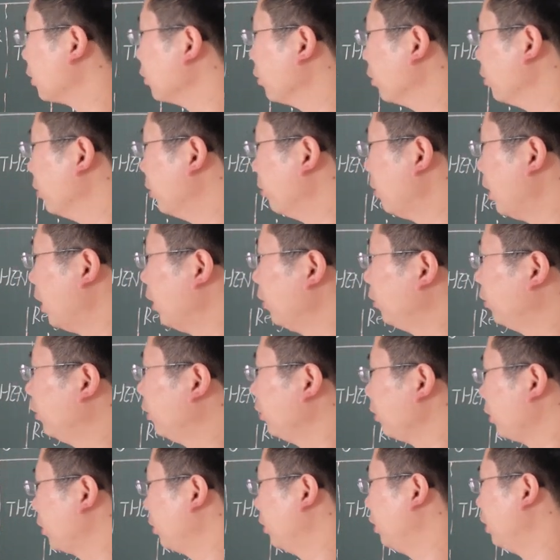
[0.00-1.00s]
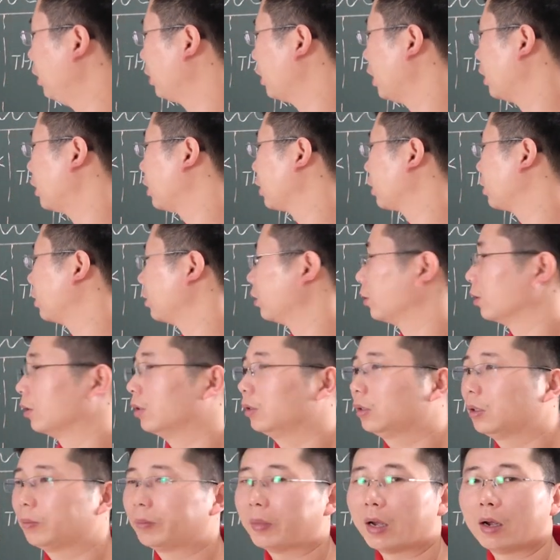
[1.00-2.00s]
your mobile phone connect to the
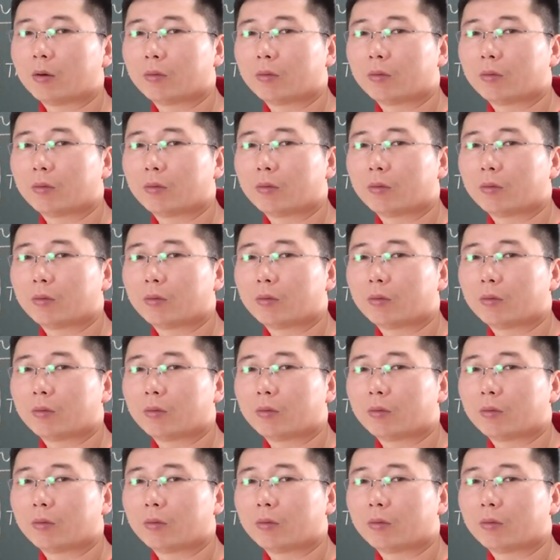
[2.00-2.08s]
load by